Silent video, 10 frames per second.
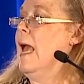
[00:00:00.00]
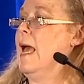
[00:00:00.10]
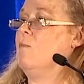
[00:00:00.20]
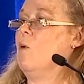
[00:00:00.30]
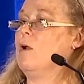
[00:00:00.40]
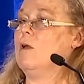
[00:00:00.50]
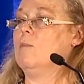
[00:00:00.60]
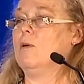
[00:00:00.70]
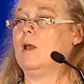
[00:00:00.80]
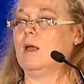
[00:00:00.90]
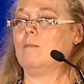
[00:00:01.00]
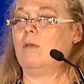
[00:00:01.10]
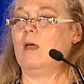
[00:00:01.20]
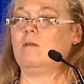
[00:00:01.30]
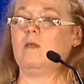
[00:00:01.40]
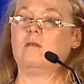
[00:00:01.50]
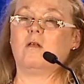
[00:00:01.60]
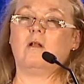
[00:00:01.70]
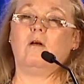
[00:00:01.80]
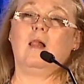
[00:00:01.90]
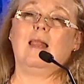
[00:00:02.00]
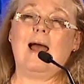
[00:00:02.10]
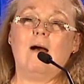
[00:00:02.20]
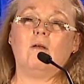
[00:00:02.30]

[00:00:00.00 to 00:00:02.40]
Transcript: And what are you putting in place that's going to allow